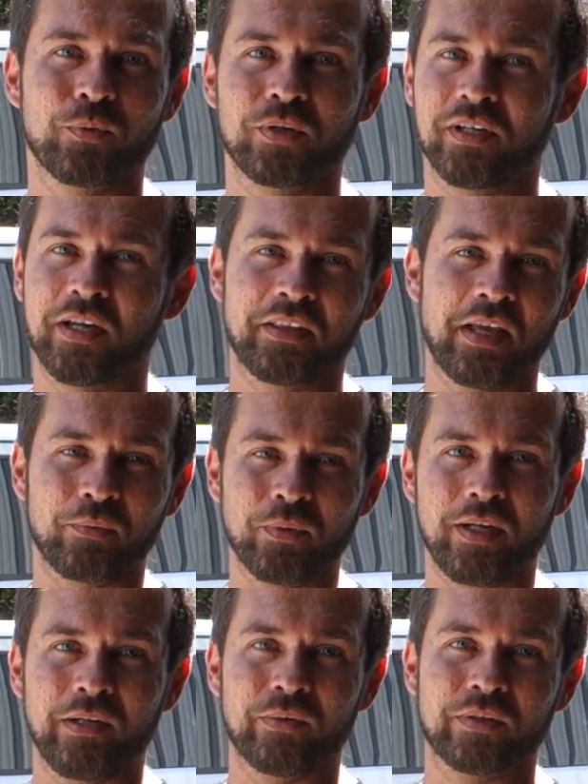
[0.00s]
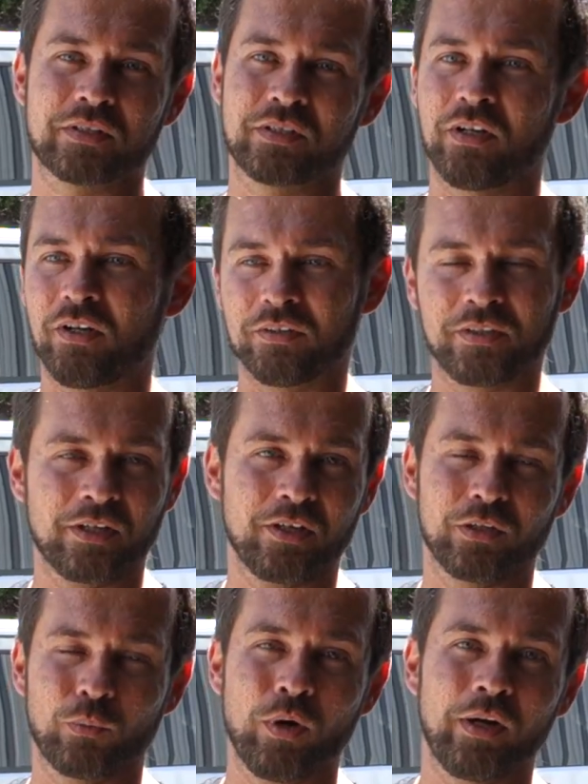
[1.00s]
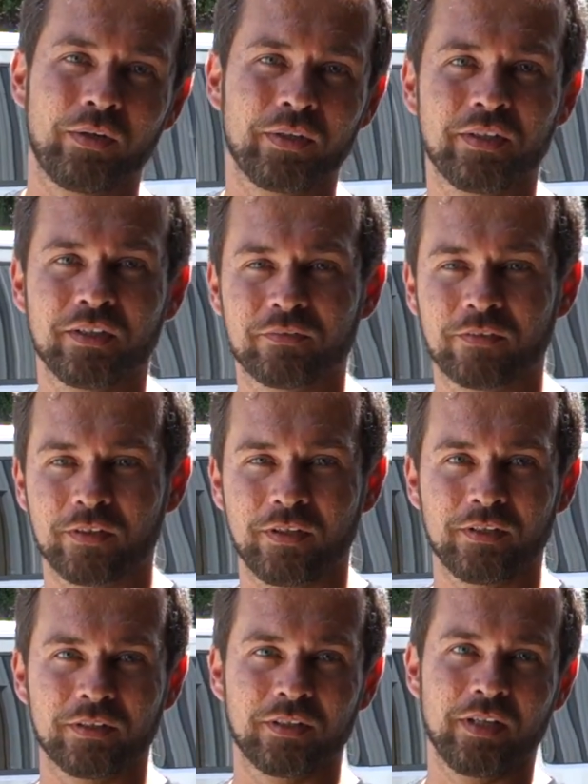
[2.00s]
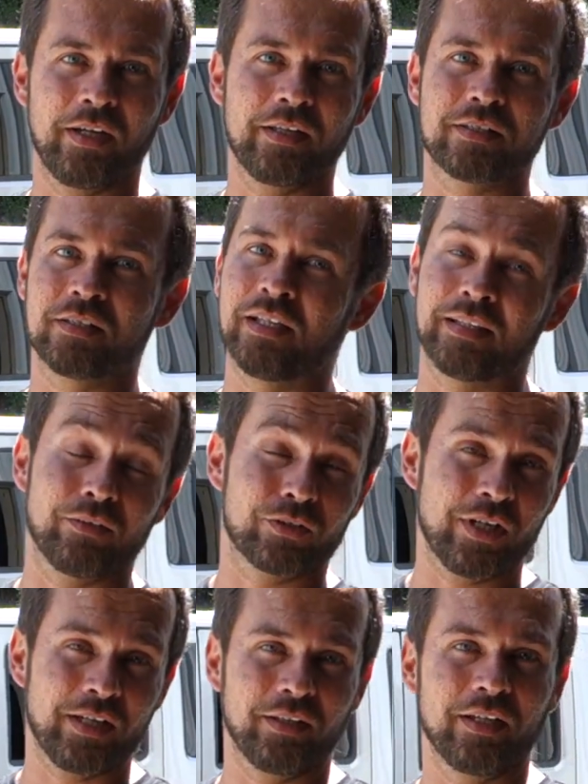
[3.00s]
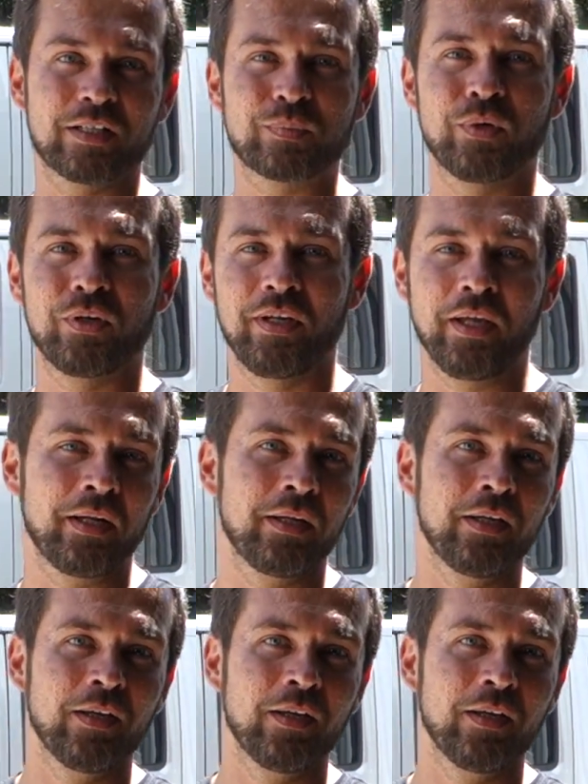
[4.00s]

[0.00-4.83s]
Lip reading: We're going to get that radio installed, get all the wiring done for all the lights, get those headlights put in.